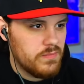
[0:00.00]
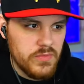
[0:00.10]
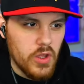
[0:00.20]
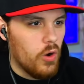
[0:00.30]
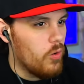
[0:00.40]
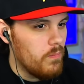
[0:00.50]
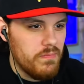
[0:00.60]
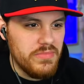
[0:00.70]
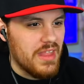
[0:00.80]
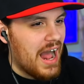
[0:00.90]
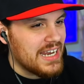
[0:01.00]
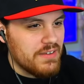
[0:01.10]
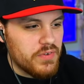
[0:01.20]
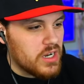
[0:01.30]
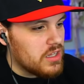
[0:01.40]
Nope, not
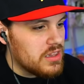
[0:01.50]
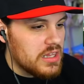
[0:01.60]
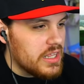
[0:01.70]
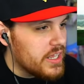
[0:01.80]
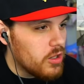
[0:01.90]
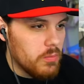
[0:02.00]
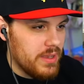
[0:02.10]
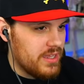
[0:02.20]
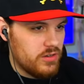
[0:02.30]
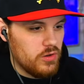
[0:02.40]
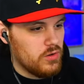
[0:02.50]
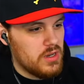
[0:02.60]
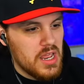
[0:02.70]
even a little bit, dude.